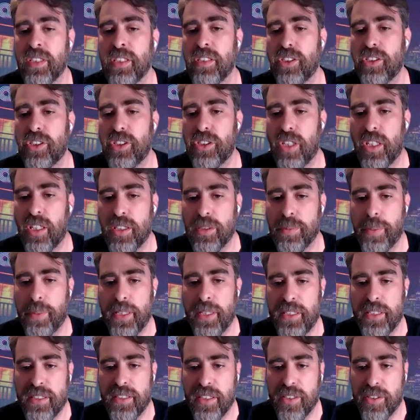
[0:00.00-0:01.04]
start by
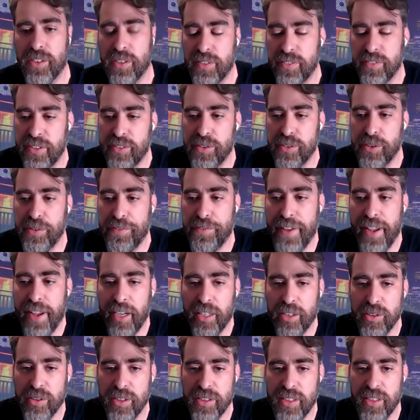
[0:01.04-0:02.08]
iteratively
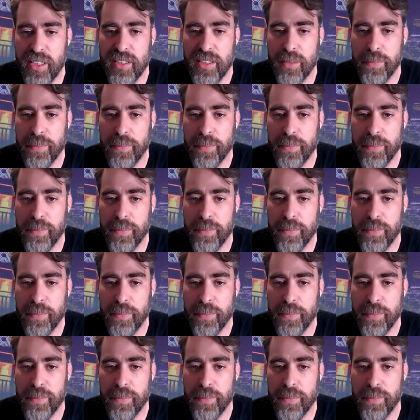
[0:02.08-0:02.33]
refactoring that